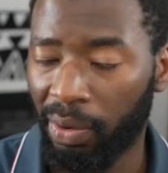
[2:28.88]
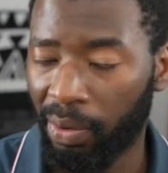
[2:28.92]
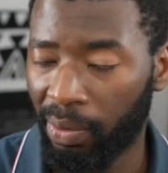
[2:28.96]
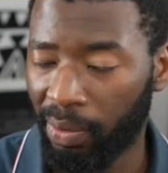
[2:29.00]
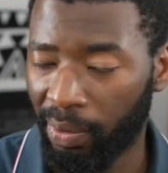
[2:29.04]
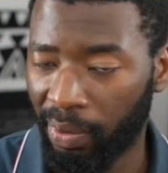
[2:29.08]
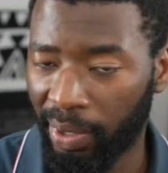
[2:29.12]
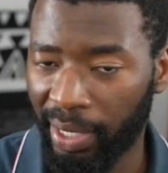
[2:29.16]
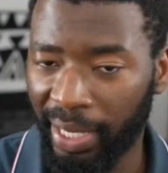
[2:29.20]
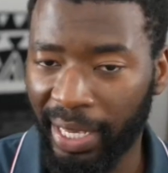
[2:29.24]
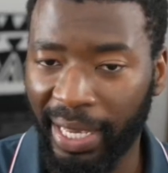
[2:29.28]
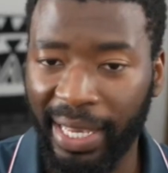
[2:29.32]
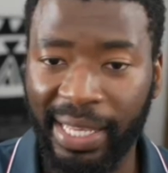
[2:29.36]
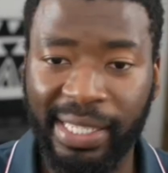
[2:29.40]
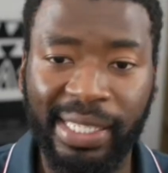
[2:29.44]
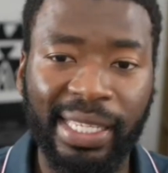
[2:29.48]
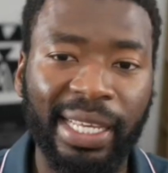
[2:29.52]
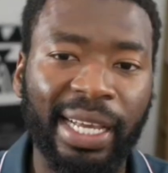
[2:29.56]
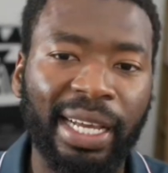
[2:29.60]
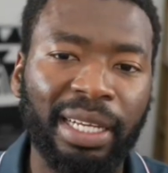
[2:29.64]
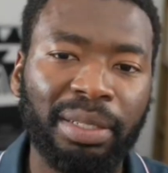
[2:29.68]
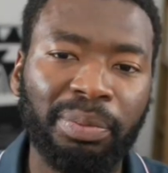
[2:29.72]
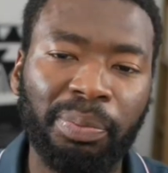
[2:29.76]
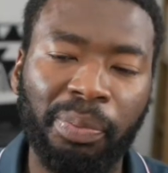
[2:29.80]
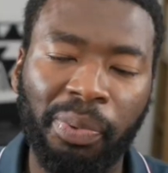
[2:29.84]
A second
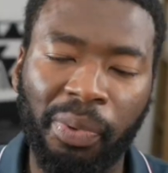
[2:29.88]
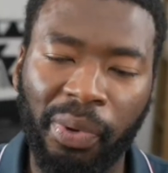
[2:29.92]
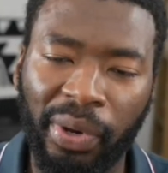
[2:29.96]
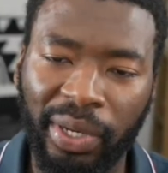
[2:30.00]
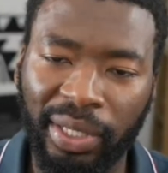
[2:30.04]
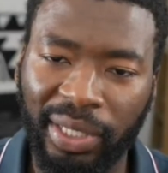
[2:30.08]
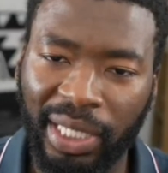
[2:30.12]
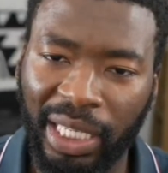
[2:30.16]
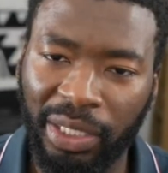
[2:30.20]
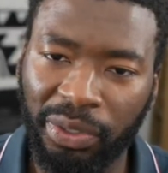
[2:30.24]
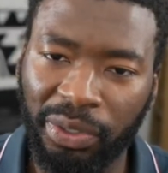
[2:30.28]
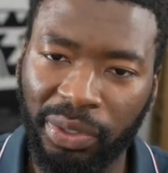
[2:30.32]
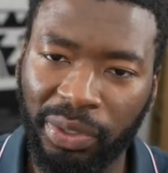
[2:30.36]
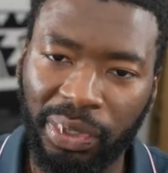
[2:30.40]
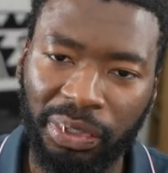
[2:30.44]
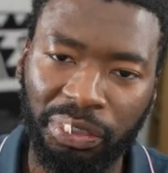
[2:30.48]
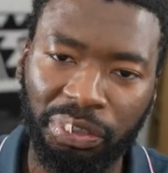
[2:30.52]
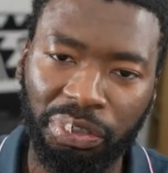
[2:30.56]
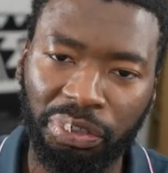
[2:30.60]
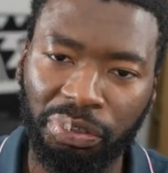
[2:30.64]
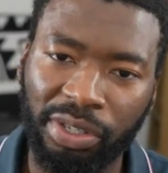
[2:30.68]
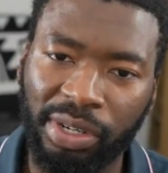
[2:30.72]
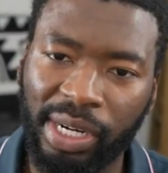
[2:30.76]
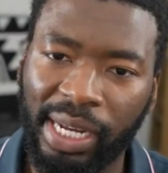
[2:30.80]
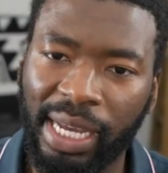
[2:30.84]
point that you can
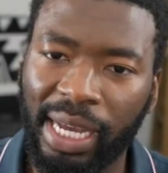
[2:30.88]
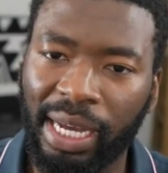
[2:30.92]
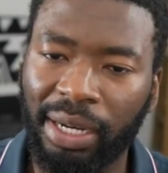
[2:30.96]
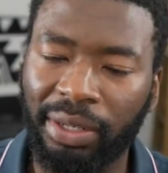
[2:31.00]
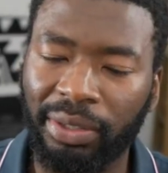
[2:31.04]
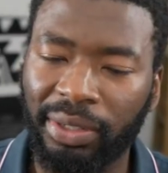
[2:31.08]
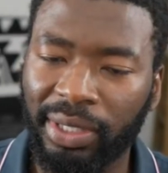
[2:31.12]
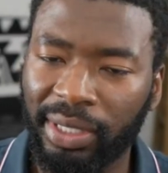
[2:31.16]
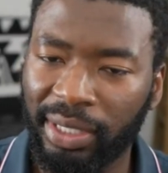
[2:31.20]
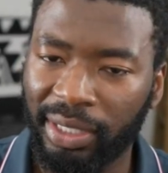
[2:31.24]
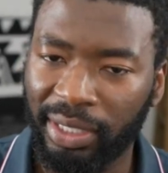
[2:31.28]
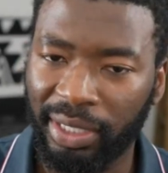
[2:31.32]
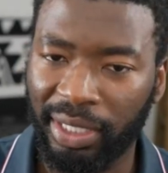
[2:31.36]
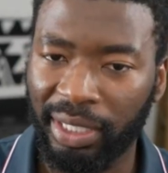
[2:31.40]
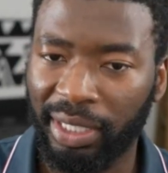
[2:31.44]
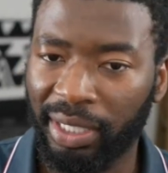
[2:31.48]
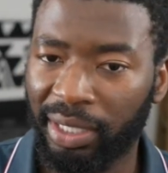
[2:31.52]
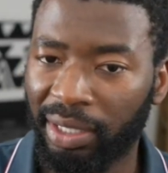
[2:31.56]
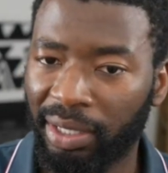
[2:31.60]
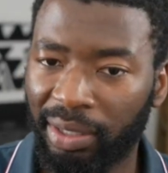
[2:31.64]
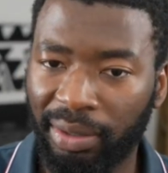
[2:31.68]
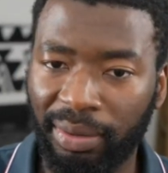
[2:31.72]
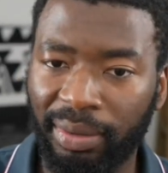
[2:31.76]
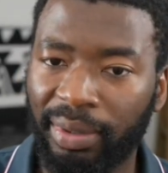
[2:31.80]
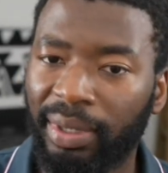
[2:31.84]
try out
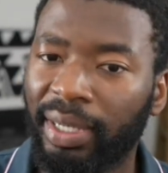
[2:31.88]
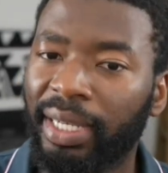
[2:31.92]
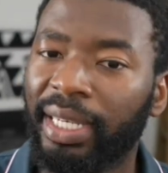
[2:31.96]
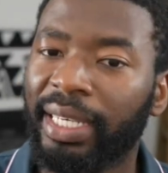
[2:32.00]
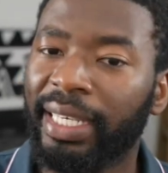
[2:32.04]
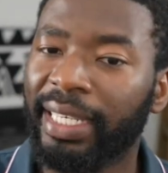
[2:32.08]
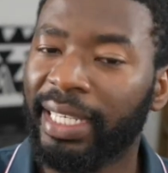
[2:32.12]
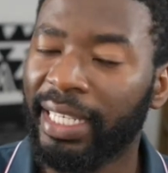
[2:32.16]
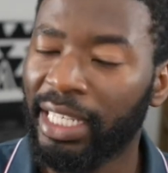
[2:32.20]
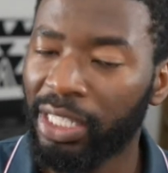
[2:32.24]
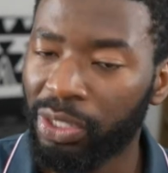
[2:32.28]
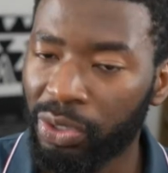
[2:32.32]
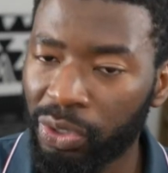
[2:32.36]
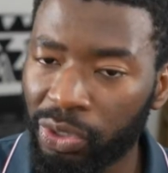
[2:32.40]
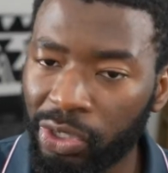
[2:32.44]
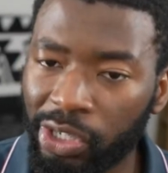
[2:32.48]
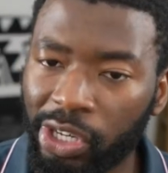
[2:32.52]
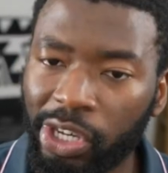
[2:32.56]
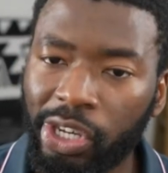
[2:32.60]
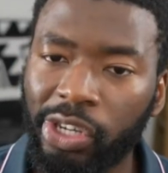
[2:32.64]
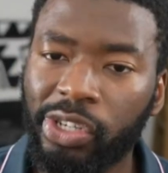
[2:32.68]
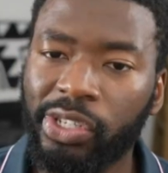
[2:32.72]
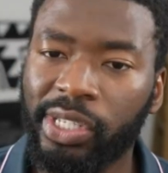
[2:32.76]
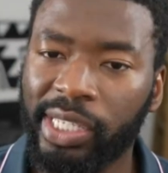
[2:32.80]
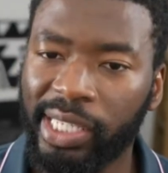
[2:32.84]
is to
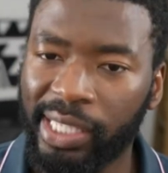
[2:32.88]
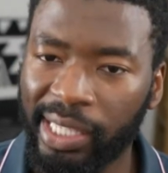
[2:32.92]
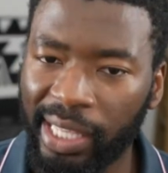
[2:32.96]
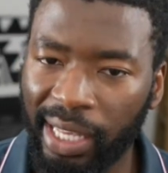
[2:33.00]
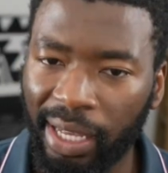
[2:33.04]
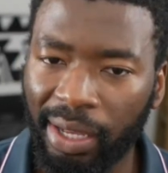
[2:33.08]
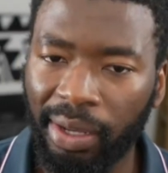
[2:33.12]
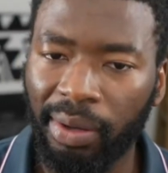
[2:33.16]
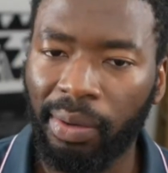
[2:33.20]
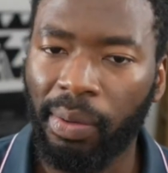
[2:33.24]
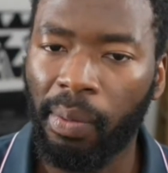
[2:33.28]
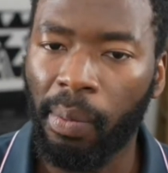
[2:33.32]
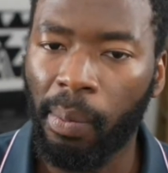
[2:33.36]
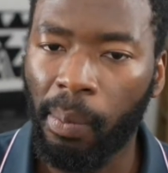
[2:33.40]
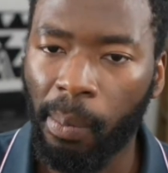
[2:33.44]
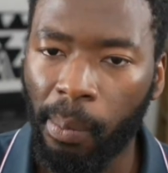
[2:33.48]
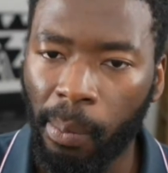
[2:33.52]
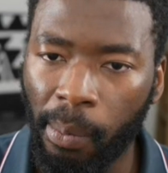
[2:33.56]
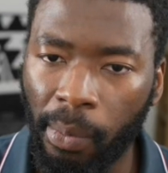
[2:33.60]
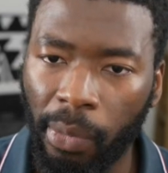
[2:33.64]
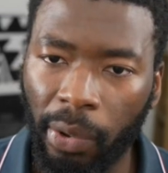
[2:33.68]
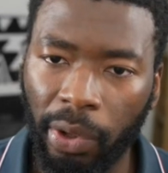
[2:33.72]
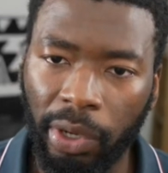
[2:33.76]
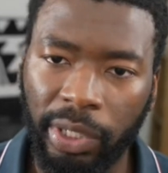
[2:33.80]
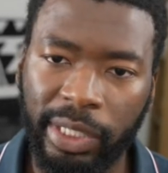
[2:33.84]
consider
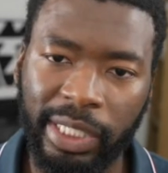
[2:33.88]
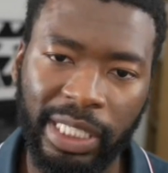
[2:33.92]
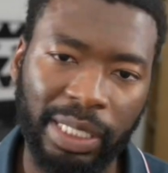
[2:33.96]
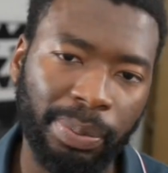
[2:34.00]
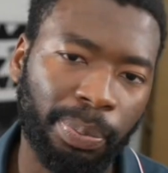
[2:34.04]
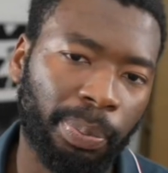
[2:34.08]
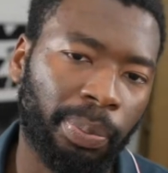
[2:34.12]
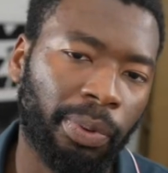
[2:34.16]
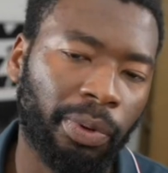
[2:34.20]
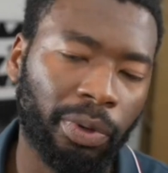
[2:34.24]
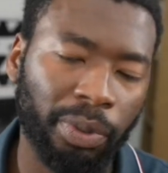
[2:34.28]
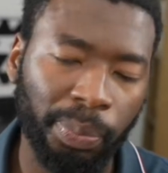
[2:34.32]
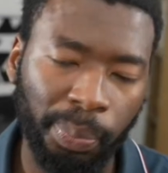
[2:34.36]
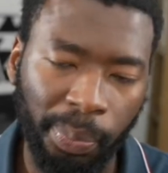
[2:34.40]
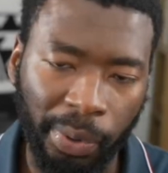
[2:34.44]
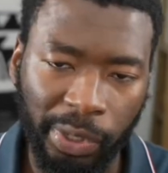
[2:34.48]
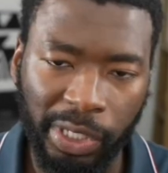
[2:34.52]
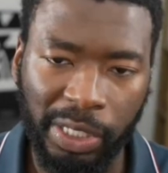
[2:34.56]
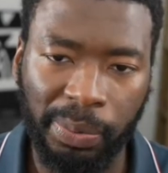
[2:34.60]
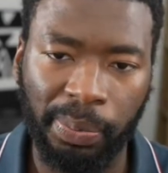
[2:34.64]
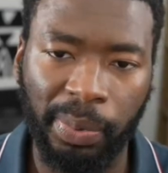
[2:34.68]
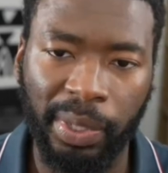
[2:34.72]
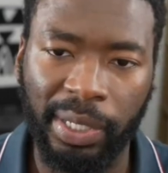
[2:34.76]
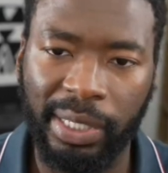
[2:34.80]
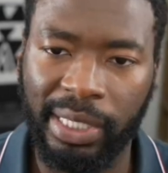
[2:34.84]
multiple
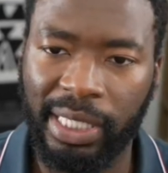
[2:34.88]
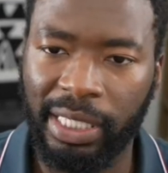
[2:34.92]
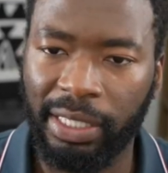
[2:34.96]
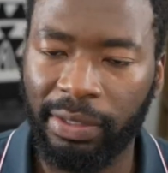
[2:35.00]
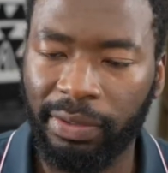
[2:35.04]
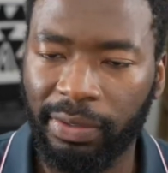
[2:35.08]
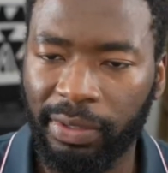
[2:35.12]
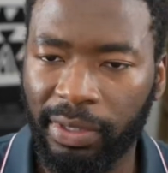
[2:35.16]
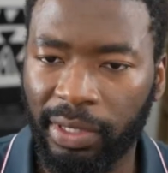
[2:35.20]
perspectives.